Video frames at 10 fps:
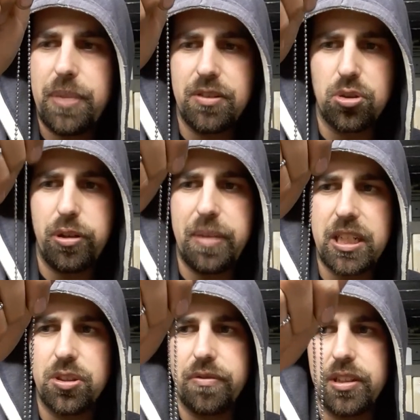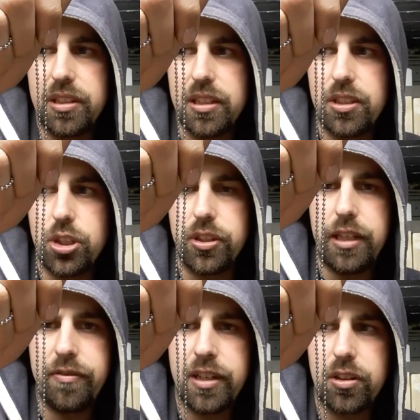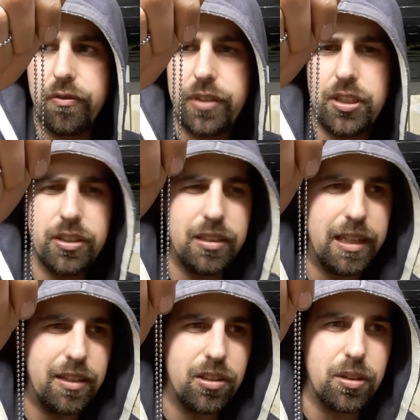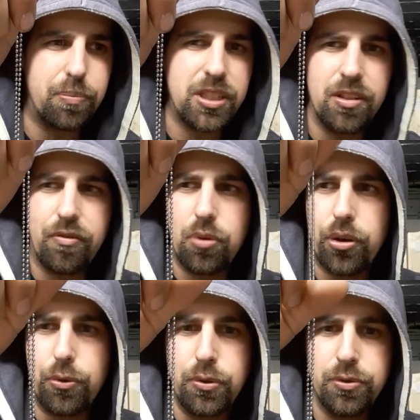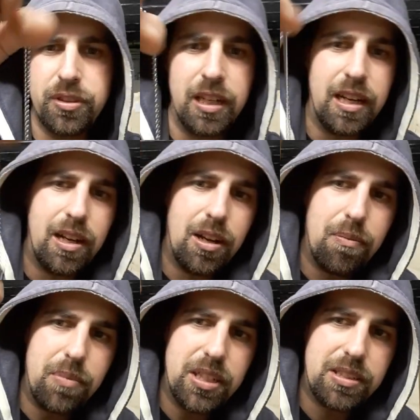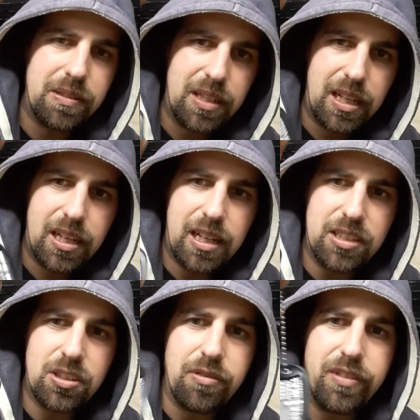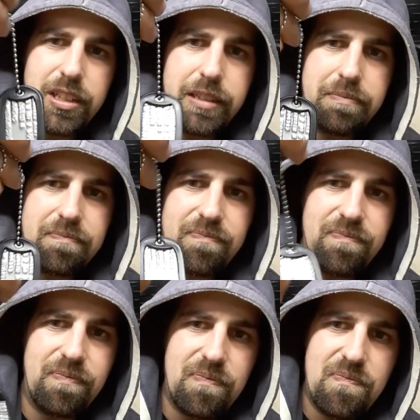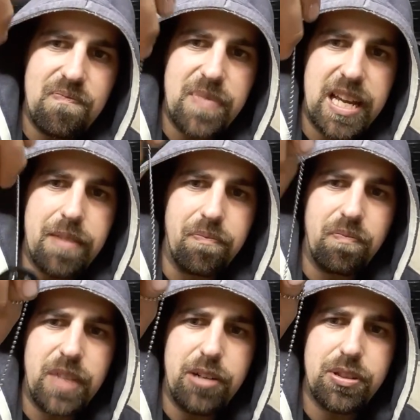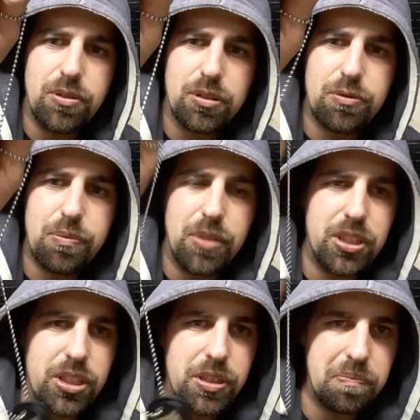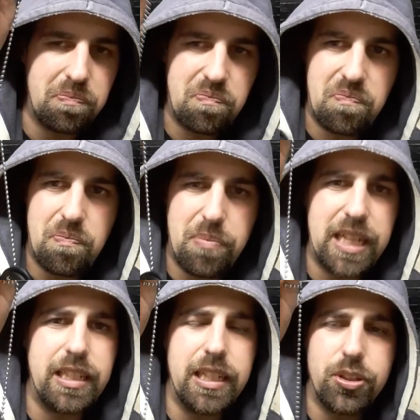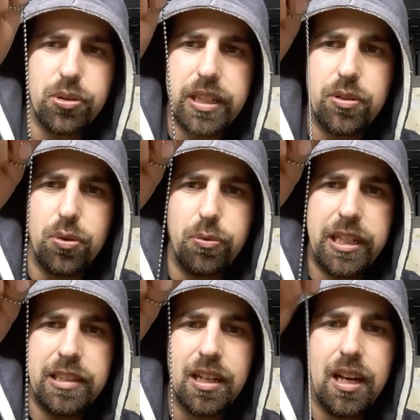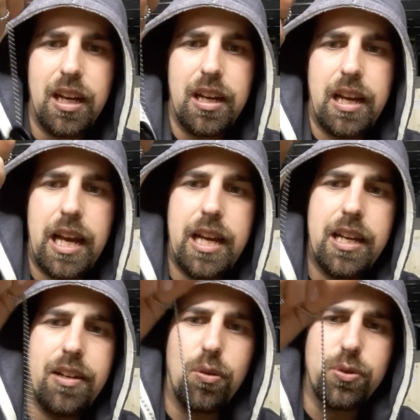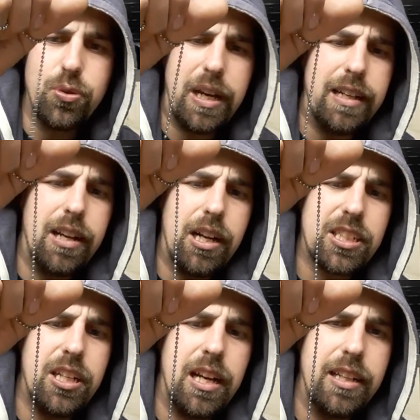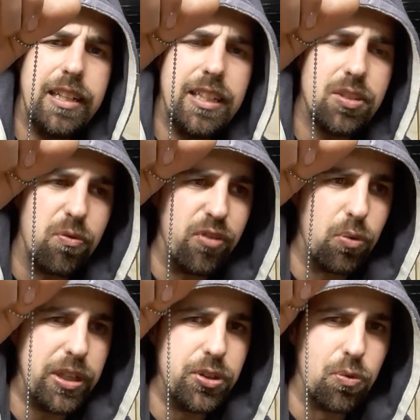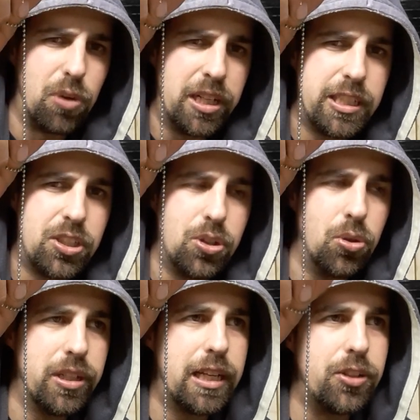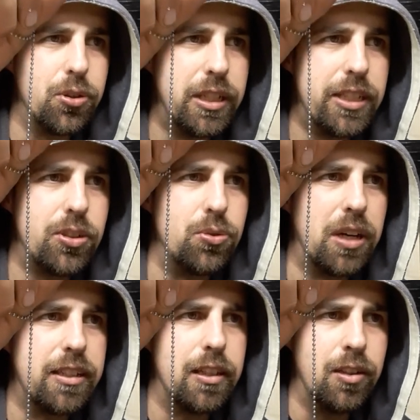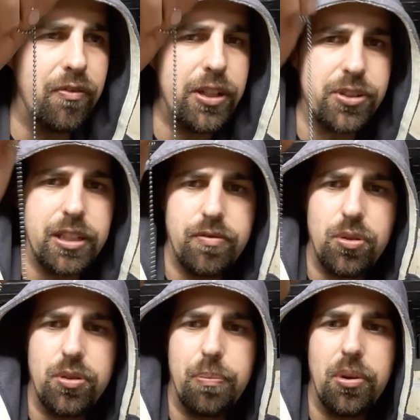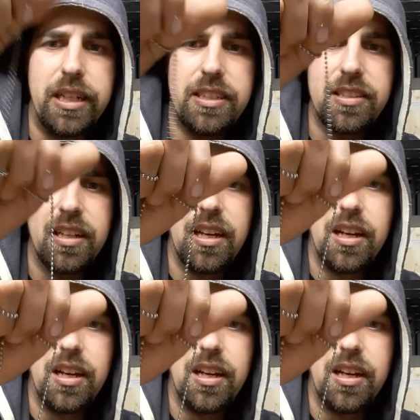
of story, because of the Geneva Convention and the prison of war rules. But as a civilian, there's not much bad things you can do with it. And also, actually handy is for when your wallet is stolen and you need to identify yourself to the police,